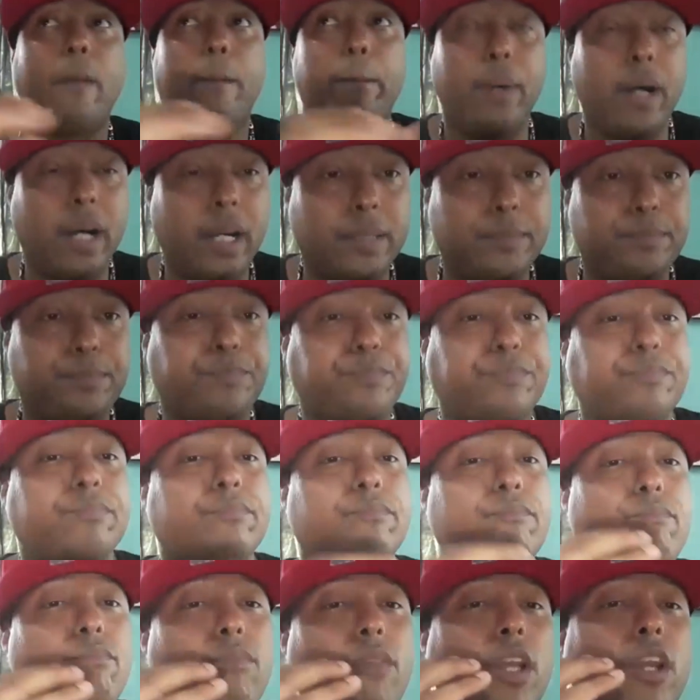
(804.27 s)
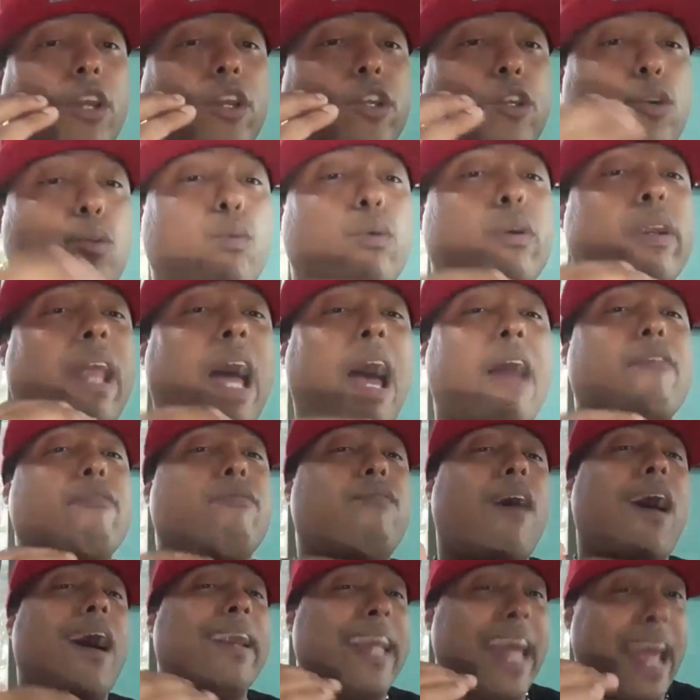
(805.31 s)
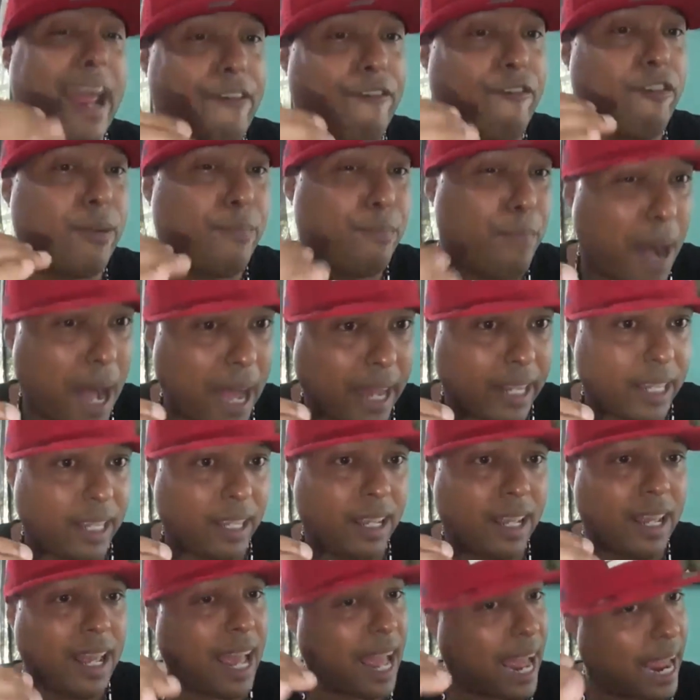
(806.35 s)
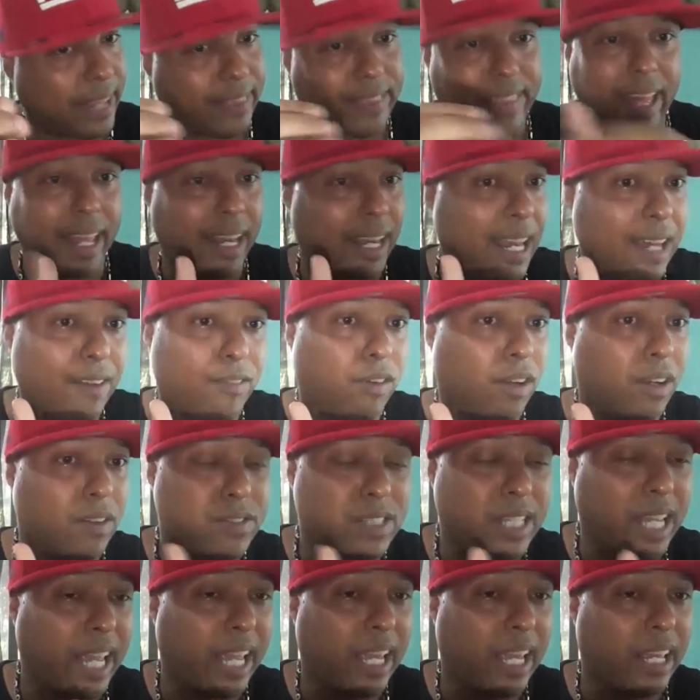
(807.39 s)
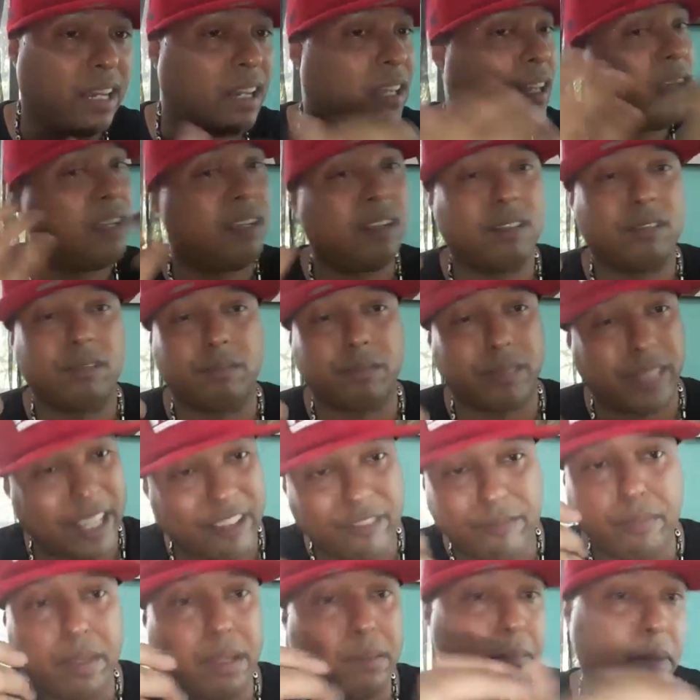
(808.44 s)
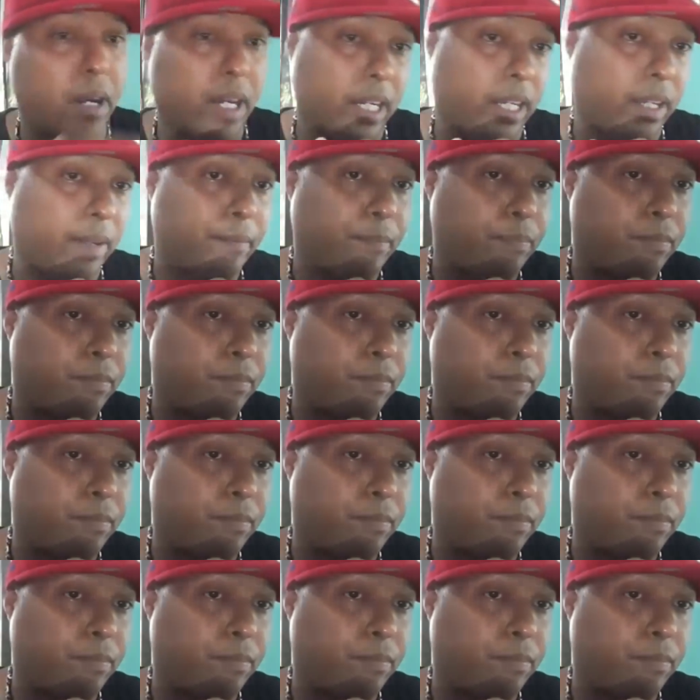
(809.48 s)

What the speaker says: but you will not find everybody at that level of saying, give me money.